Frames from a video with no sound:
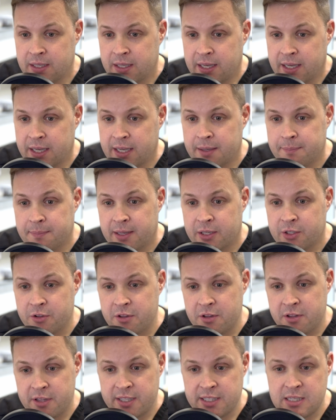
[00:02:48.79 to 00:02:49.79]
Um, another
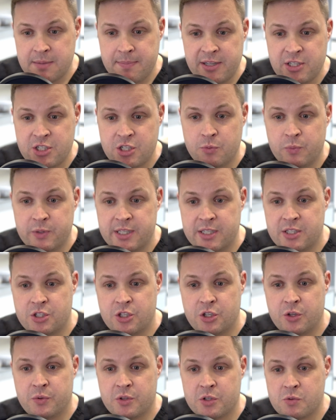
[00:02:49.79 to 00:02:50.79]
thing to mention with this
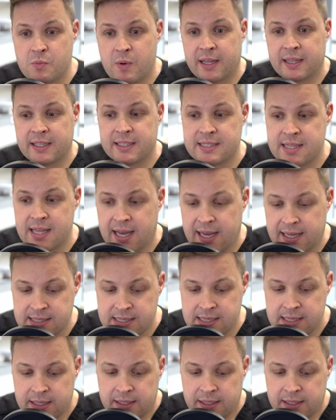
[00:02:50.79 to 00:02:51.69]
tooth as well is that